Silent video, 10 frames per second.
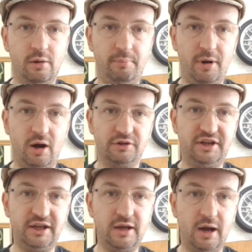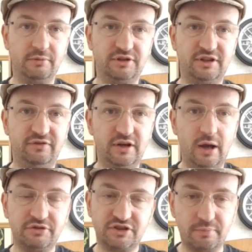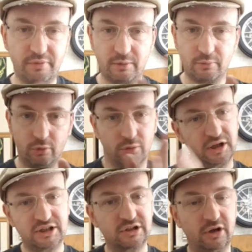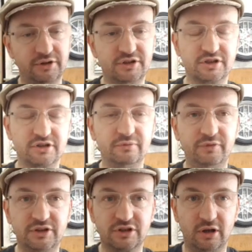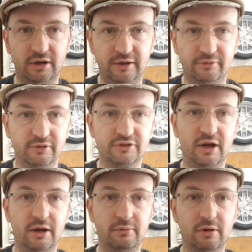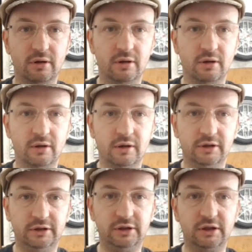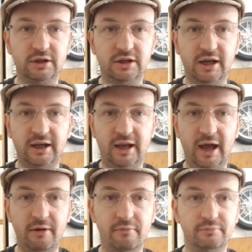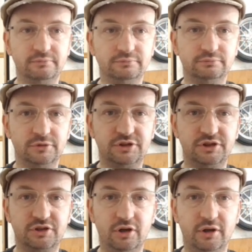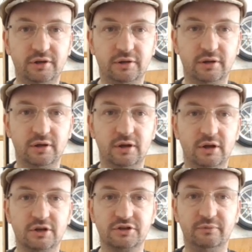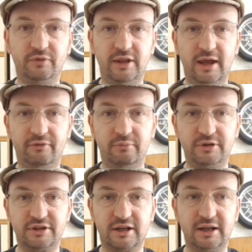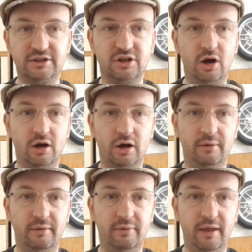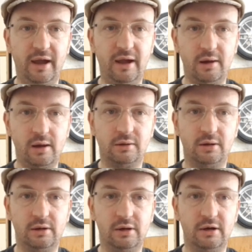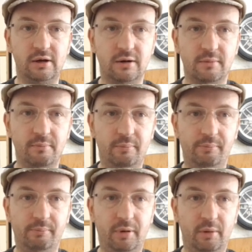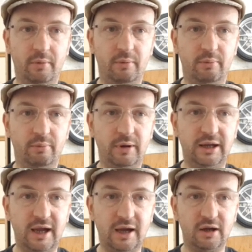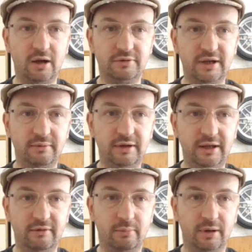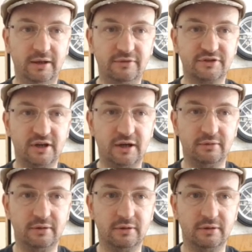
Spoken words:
But I did notice, if you notice the brick wall this side, there's something slightly different, so you can kick it out, which is good. Something there for me to collect. You can't go down there, but we can go down here I believe, so